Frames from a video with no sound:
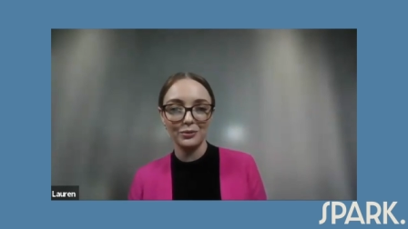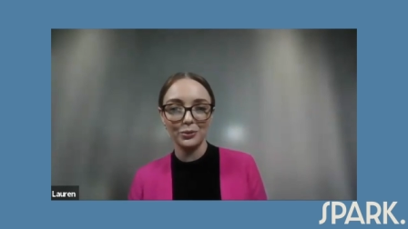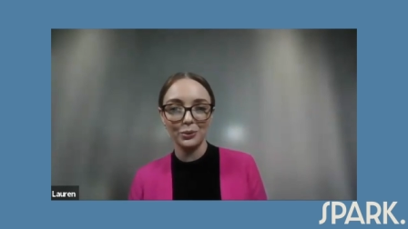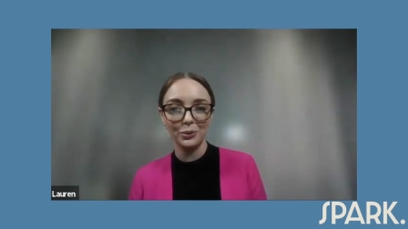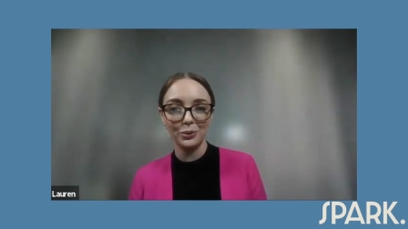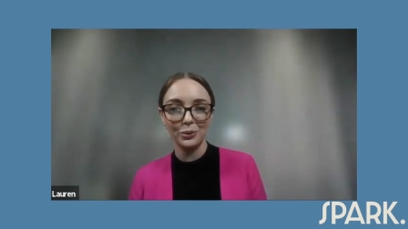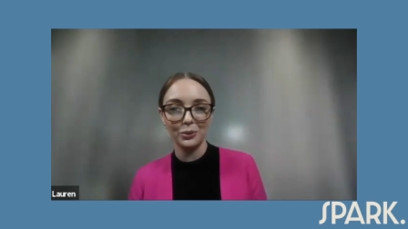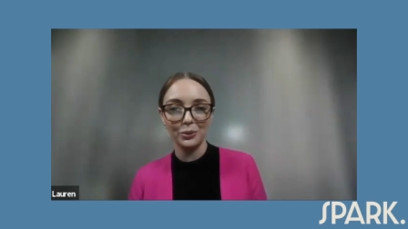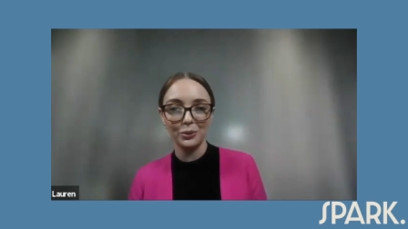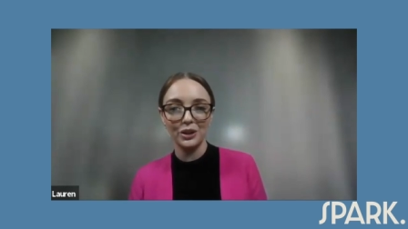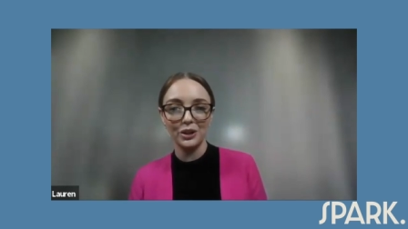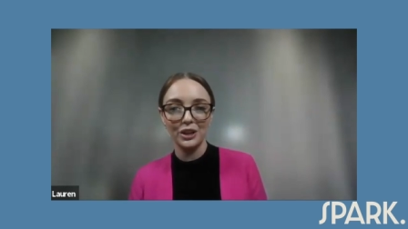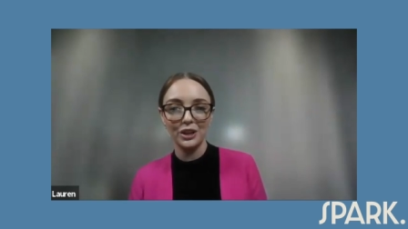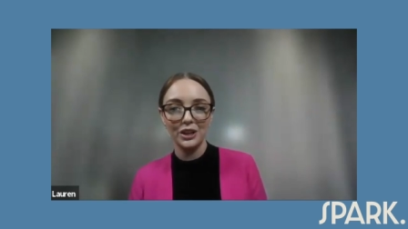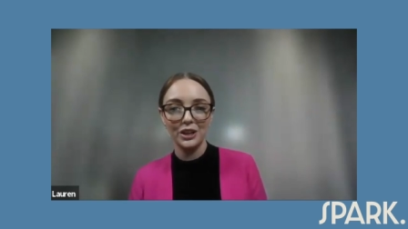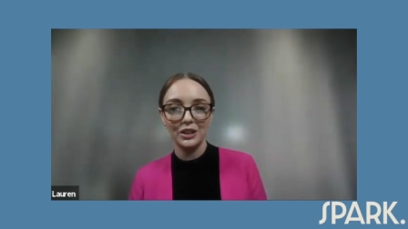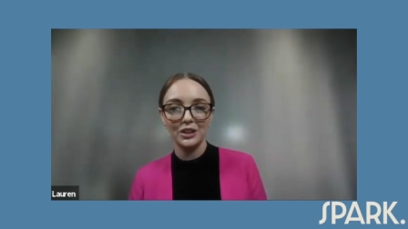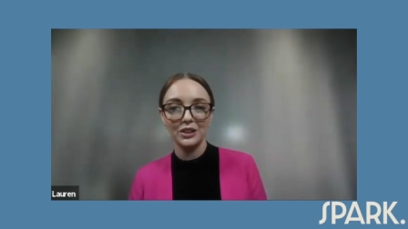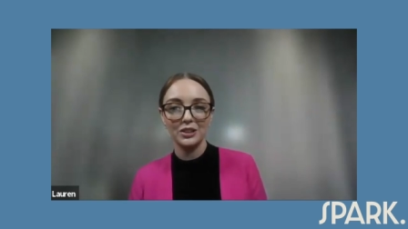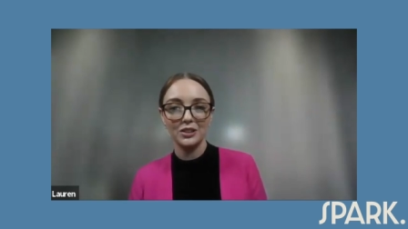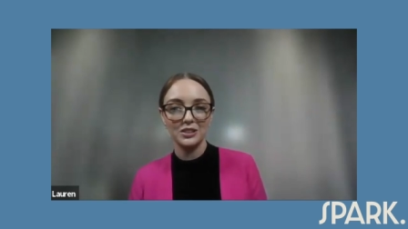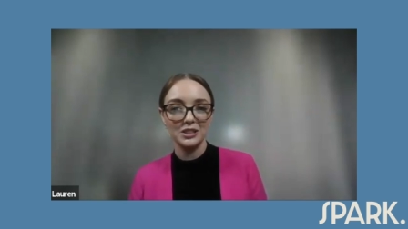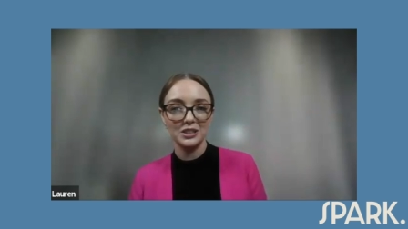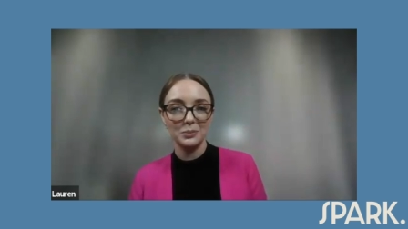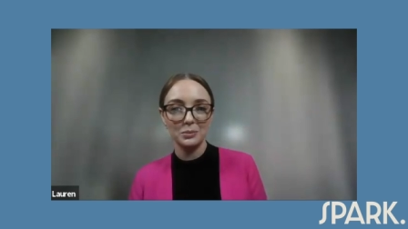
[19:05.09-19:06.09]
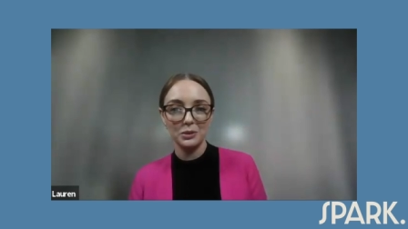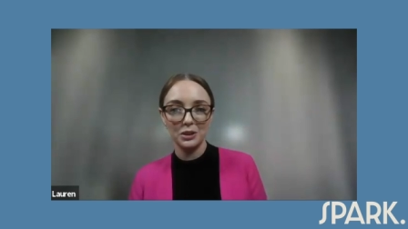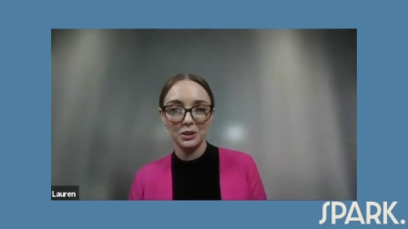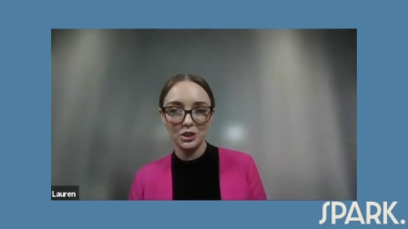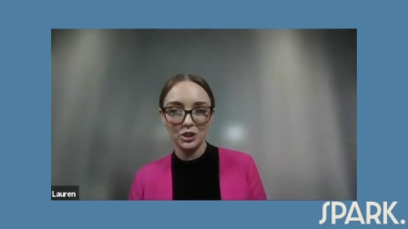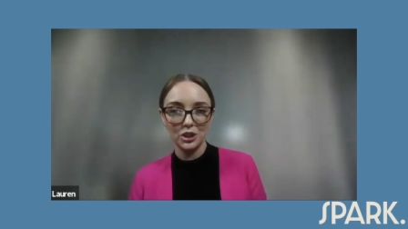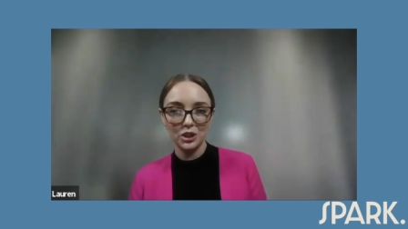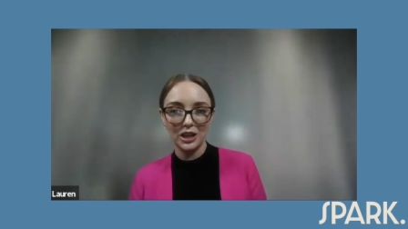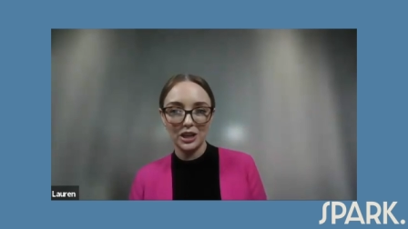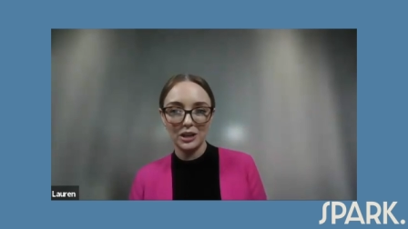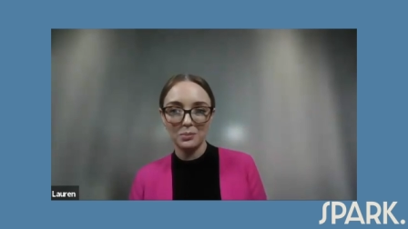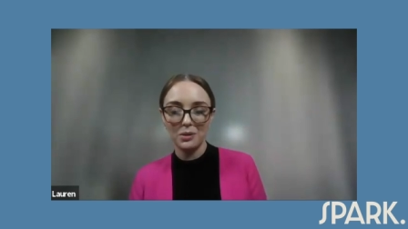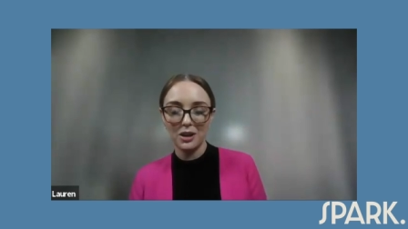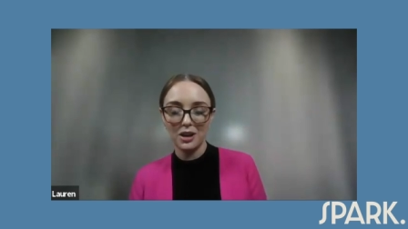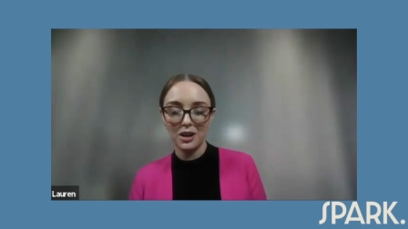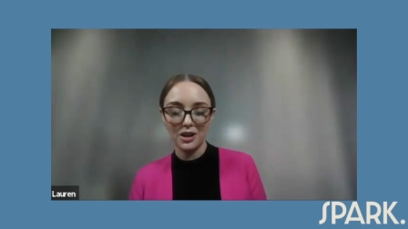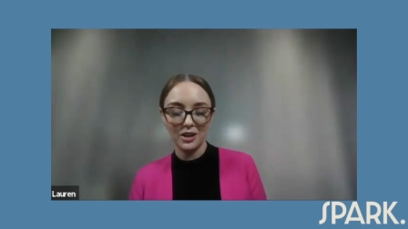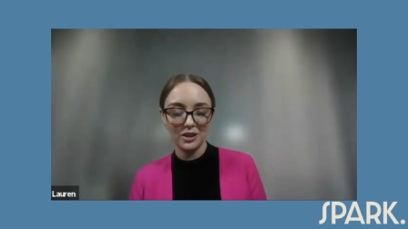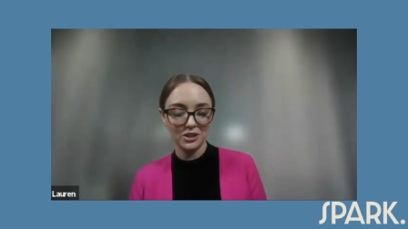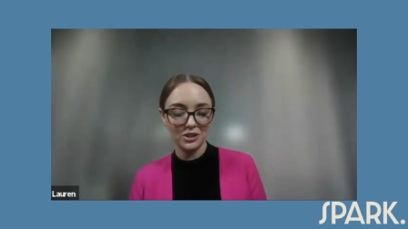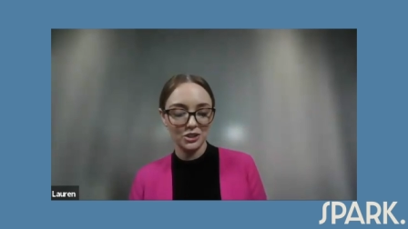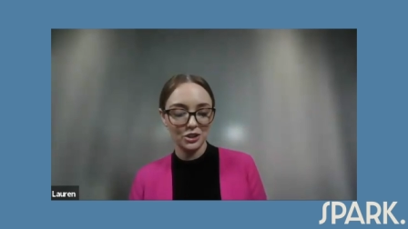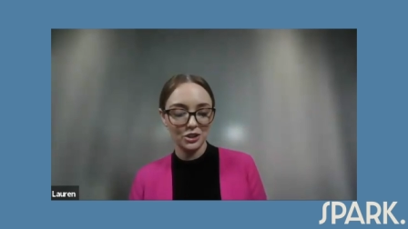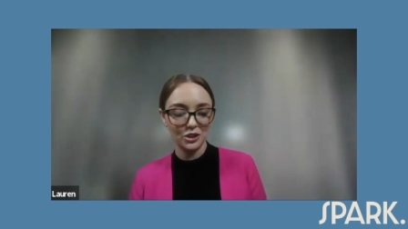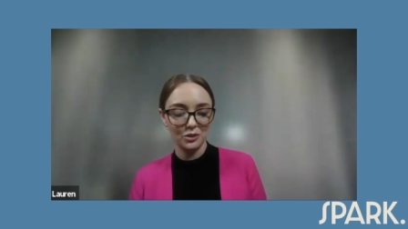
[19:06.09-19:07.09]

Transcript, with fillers: for similar trademarks.